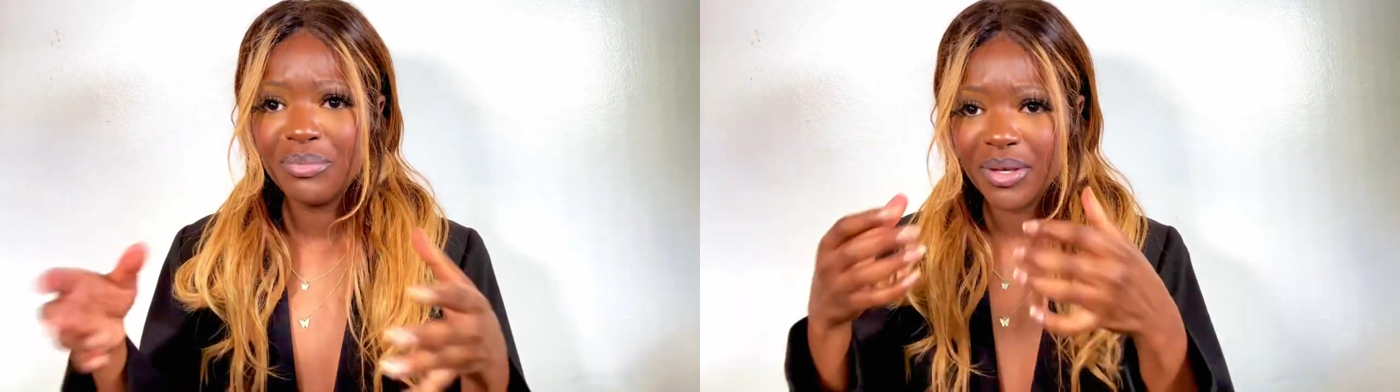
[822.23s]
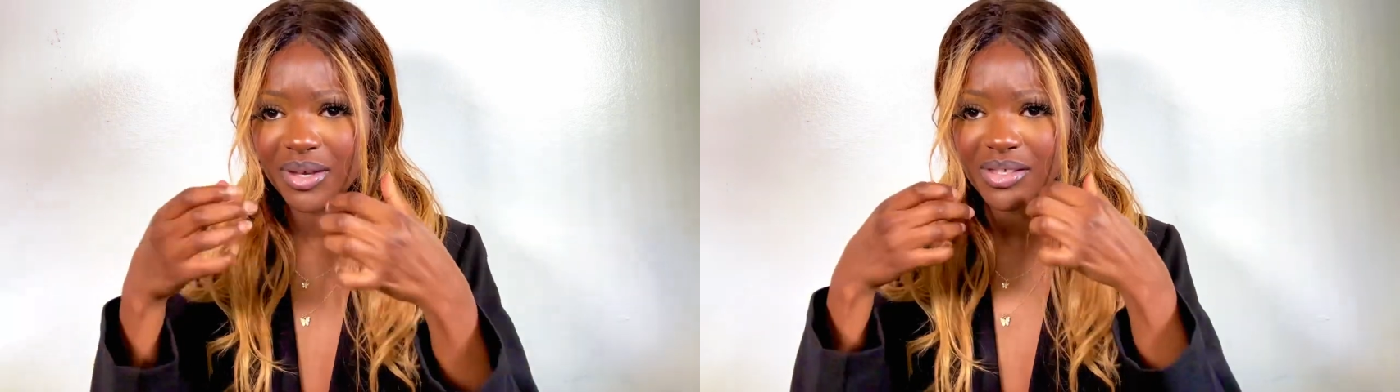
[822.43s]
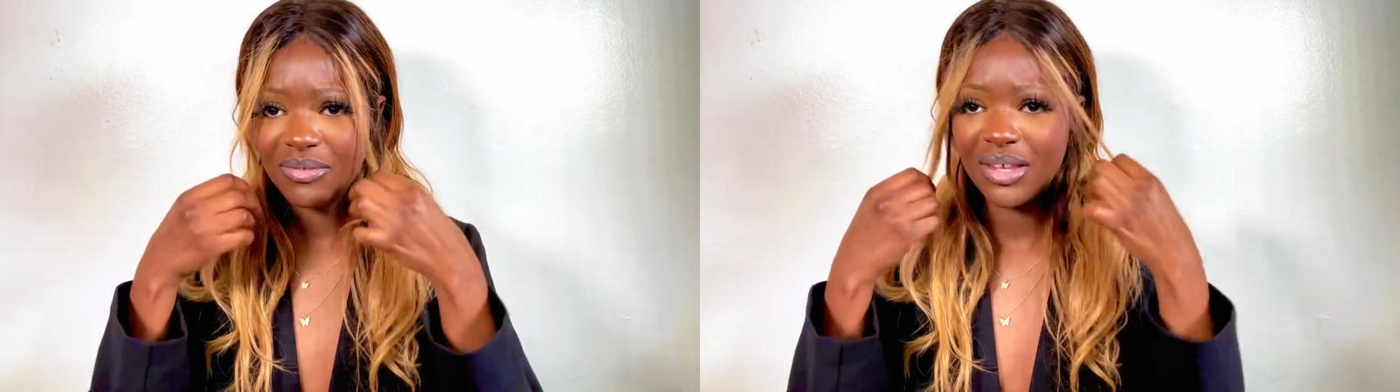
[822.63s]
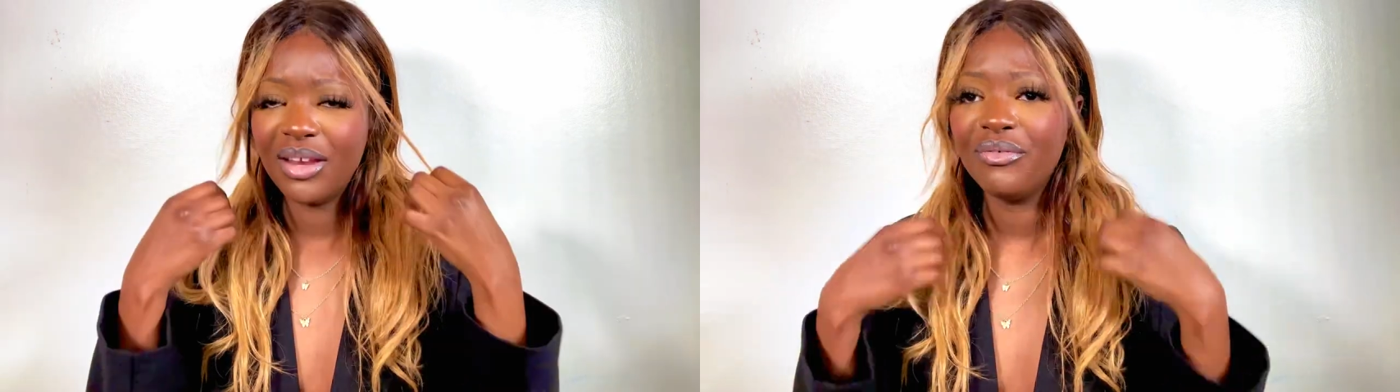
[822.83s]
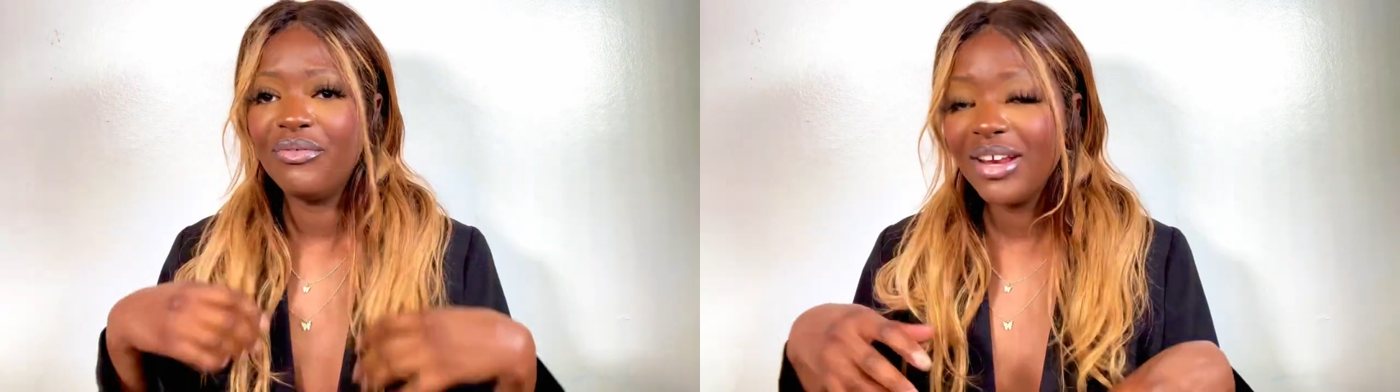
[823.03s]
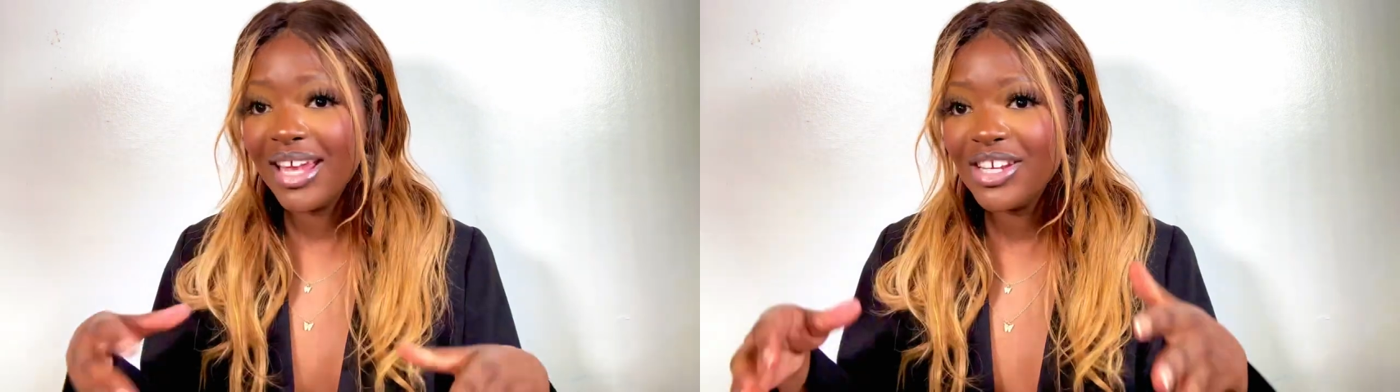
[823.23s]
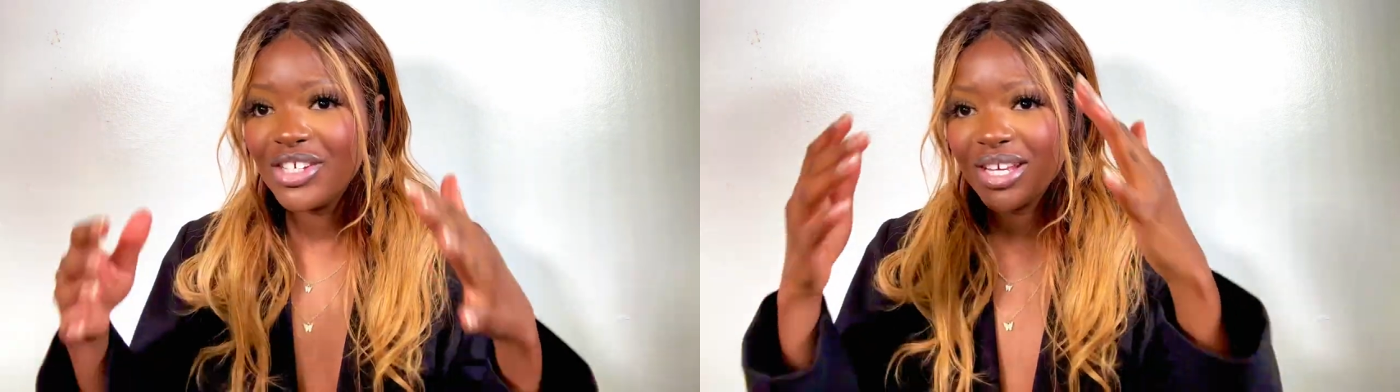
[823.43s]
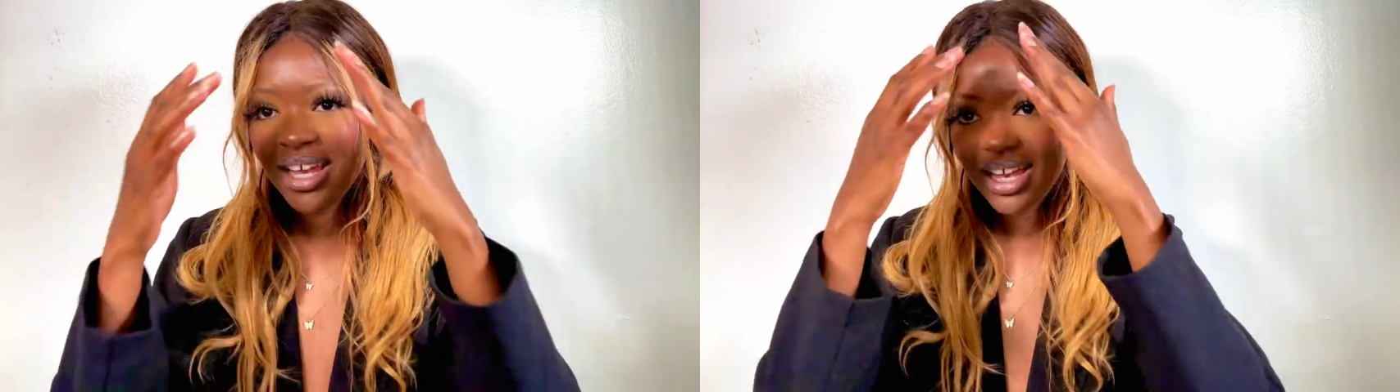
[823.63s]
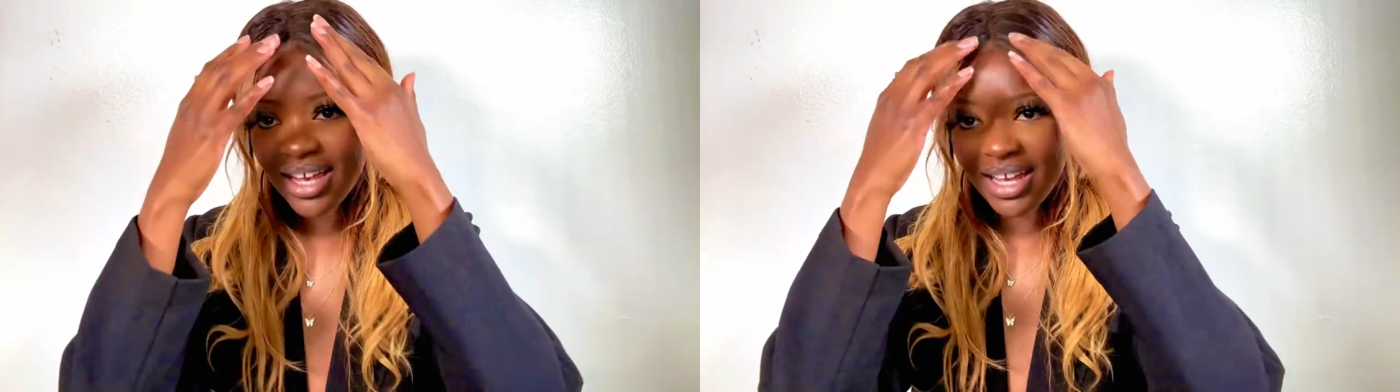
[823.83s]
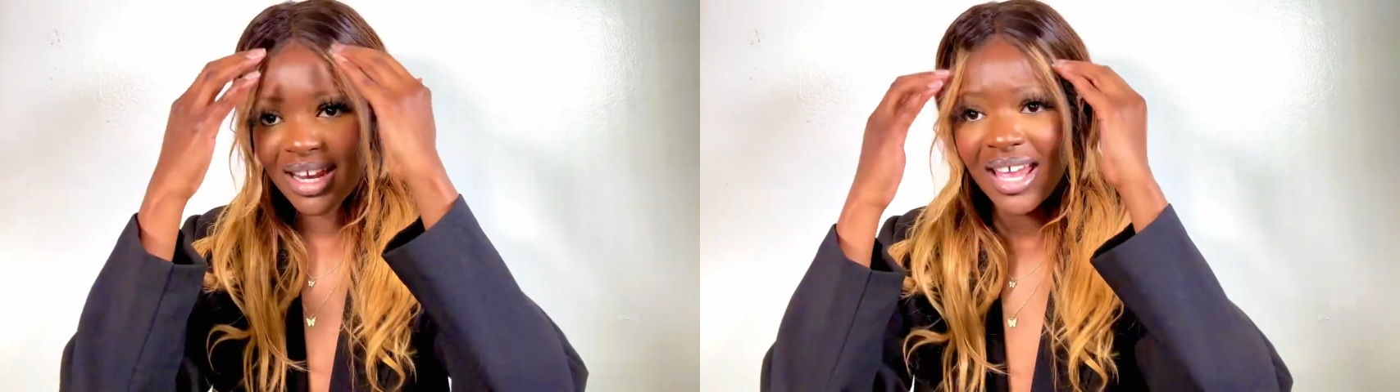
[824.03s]
because of the
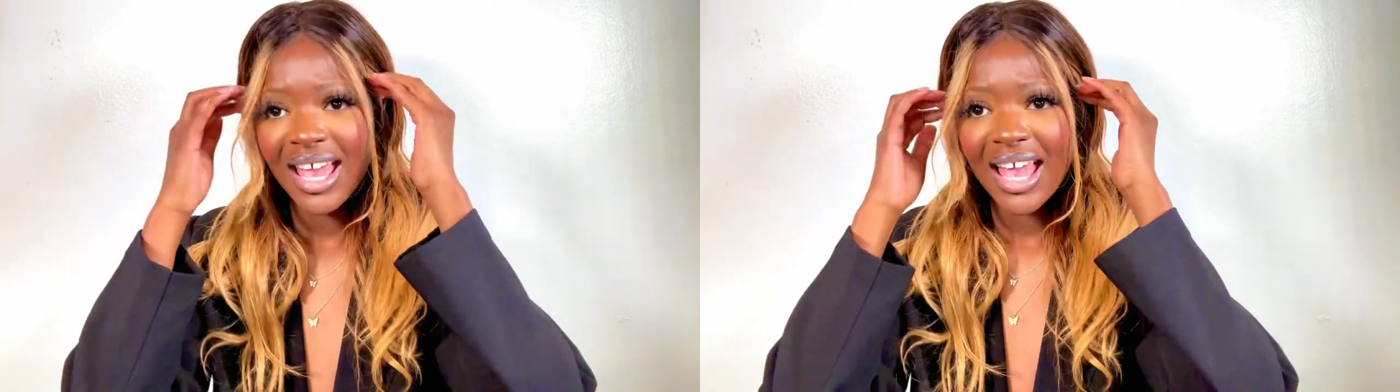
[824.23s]
inflation.